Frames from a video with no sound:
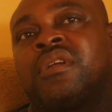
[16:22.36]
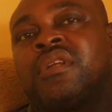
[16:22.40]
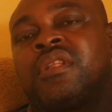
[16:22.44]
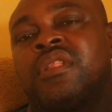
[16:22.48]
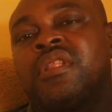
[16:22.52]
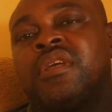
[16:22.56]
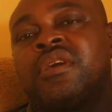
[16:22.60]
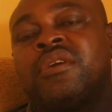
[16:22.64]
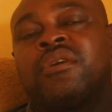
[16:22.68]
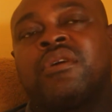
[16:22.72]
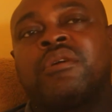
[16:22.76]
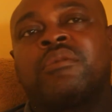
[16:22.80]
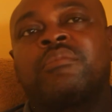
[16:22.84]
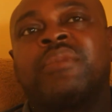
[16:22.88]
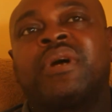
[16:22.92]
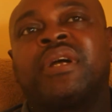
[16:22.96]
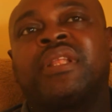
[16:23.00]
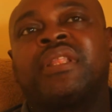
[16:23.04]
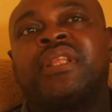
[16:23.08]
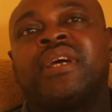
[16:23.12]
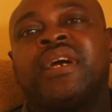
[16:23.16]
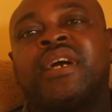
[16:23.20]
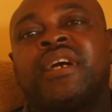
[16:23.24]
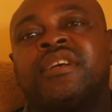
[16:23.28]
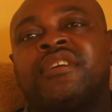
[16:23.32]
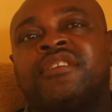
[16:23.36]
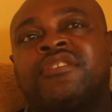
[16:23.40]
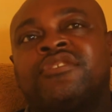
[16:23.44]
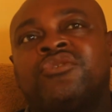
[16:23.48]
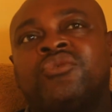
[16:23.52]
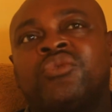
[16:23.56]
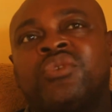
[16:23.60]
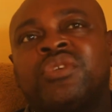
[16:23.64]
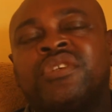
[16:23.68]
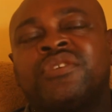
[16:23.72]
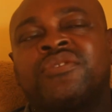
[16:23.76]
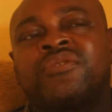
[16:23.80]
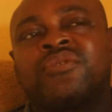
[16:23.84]
The young man there is
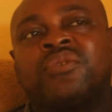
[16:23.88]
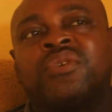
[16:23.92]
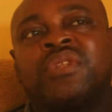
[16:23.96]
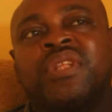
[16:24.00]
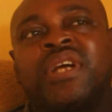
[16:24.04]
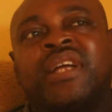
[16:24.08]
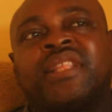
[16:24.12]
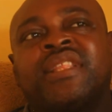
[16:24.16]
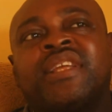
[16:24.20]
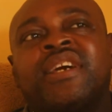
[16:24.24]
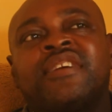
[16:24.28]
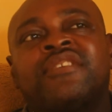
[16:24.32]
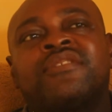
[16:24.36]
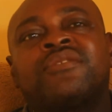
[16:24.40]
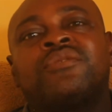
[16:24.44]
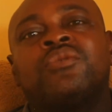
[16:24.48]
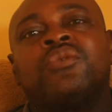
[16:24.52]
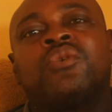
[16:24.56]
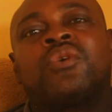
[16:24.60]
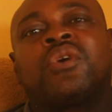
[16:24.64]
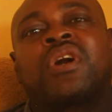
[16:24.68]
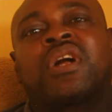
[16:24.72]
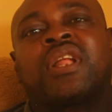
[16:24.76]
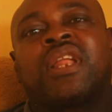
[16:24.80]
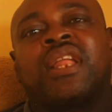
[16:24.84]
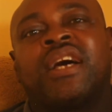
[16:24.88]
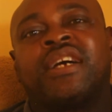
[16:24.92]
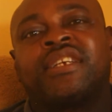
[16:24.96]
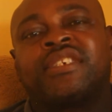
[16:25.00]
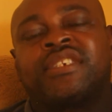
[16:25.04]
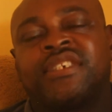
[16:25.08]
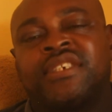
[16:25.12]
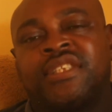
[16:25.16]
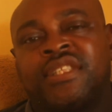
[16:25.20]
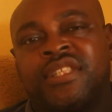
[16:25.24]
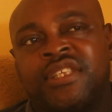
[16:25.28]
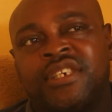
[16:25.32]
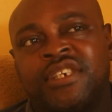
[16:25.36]
doing his own and there is no clash
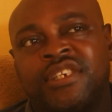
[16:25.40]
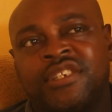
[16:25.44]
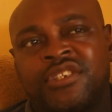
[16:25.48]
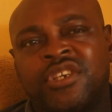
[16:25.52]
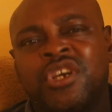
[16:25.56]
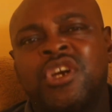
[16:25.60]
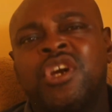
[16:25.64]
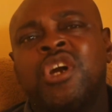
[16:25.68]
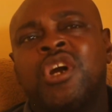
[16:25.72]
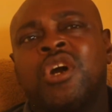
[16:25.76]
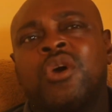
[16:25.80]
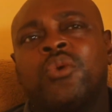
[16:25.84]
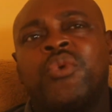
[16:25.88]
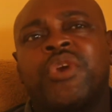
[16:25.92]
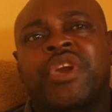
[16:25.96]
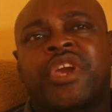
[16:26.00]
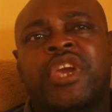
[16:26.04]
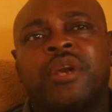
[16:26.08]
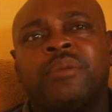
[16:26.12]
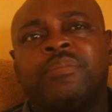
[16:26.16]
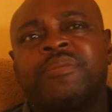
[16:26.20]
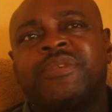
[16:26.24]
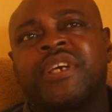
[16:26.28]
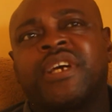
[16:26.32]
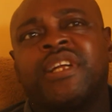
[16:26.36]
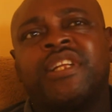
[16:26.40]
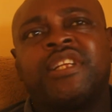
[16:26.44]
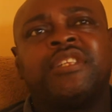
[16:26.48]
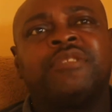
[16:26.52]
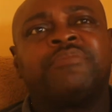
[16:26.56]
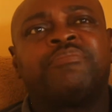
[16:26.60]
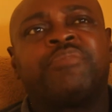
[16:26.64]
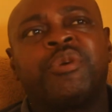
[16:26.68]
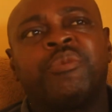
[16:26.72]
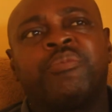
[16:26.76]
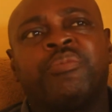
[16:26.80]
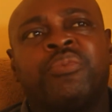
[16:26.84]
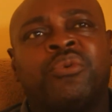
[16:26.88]
of it. We keep telling
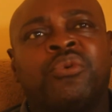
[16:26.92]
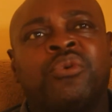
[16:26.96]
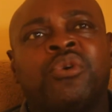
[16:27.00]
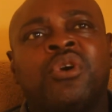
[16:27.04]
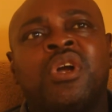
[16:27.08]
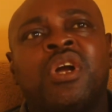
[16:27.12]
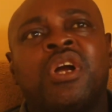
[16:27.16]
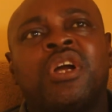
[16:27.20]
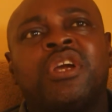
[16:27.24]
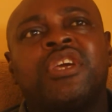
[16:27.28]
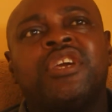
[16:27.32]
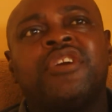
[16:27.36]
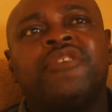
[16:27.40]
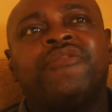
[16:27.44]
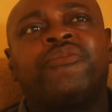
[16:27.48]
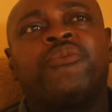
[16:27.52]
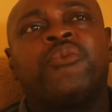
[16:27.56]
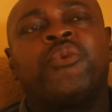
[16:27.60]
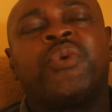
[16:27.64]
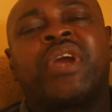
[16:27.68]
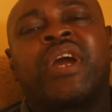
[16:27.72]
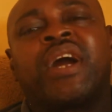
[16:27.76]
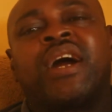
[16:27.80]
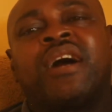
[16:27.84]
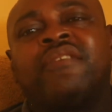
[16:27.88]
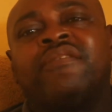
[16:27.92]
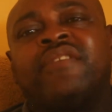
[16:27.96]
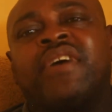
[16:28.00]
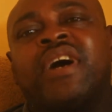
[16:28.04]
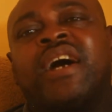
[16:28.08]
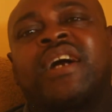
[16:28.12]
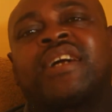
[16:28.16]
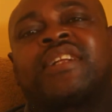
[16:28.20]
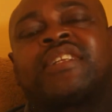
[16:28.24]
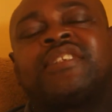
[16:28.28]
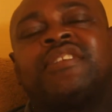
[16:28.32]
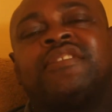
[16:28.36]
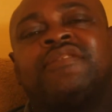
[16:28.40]
people, if we have
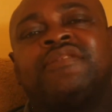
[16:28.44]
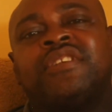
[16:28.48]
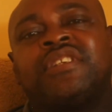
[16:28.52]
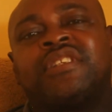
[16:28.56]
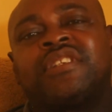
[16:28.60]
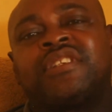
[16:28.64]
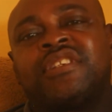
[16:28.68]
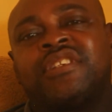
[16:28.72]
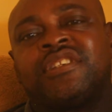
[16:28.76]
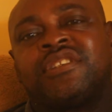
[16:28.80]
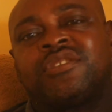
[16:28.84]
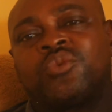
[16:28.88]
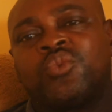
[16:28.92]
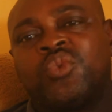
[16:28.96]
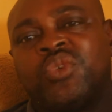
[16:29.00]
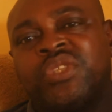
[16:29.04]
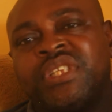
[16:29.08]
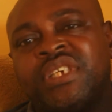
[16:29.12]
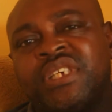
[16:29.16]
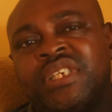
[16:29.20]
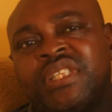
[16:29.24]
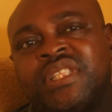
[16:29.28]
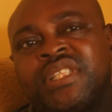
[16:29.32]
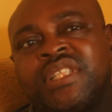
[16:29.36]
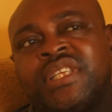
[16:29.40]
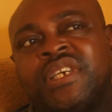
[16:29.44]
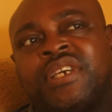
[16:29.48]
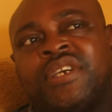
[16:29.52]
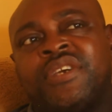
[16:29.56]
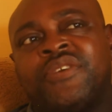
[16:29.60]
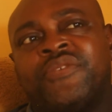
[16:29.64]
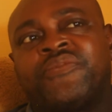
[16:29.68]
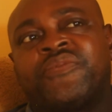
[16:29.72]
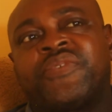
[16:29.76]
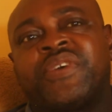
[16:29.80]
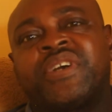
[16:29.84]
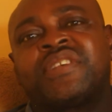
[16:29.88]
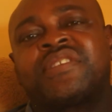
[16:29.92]
activities within the
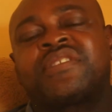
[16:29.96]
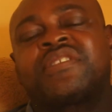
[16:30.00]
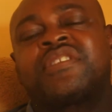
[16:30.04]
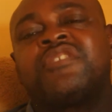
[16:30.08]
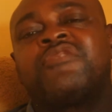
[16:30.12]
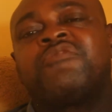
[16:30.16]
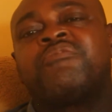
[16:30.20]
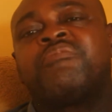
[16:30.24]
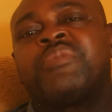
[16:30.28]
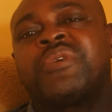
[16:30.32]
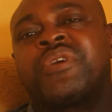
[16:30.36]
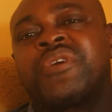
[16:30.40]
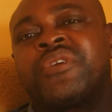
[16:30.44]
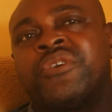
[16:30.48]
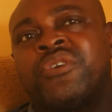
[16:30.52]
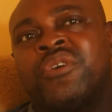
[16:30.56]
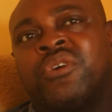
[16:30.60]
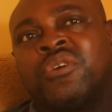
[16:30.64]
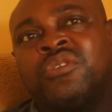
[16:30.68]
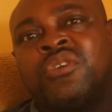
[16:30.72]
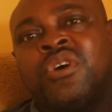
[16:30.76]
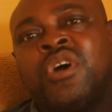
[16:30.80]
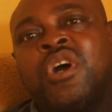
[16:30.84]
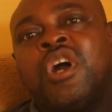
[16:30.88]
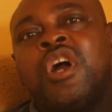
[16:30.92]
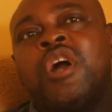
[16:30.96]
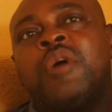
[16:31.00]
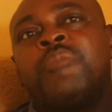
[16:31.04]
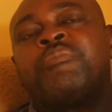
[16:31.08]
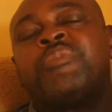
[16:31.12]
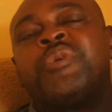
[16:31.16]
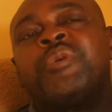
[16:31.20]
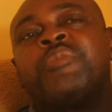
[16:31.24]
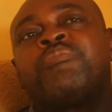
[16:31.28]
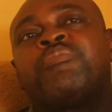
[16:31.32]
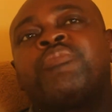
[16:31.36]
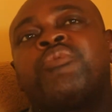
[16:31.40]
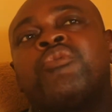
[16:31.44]
festive period,
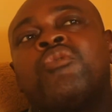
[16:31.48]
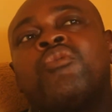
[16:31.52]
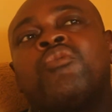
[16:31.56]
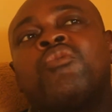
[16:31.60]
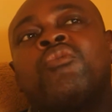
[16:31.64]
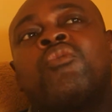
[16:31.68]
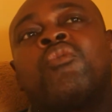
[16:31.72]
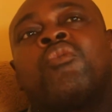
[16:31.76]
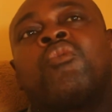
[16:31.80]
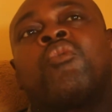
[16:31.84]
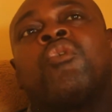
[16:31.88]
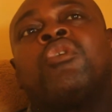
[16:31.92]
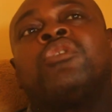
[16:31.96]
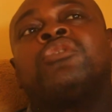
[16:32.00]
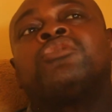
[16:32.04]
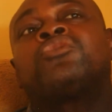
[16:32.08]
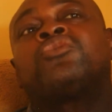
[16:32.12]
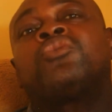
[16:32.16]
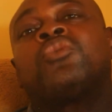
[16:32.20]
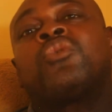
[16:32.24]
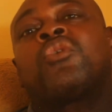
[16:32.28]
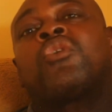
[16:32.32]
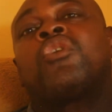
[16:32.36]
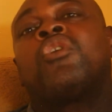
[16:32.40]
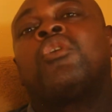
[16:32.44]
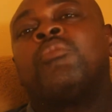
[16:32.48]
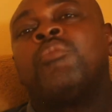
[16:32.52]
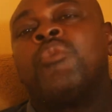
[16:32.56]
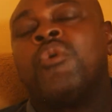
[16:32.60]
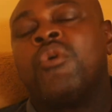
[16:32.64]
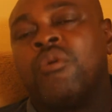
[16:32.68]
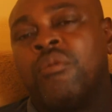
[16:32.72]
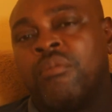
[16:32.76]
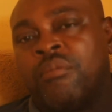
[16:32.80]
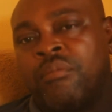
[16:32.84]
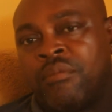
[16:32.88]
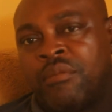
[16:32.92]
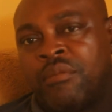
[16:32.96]
people will want to come home.